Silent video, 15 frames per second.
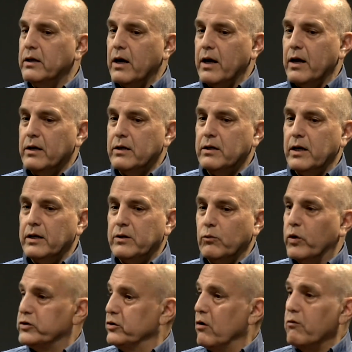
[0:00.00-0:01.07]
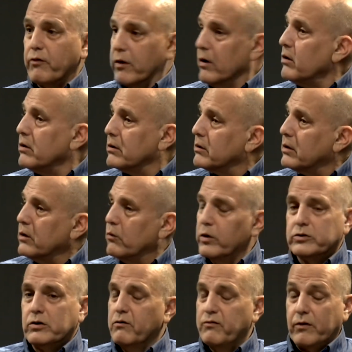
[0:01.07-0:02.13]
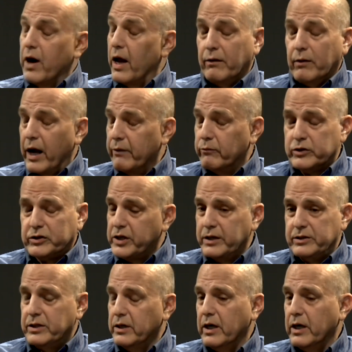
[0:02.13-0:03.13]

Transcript: and it wasn't overt it wasn't overt. I, I was sensing it,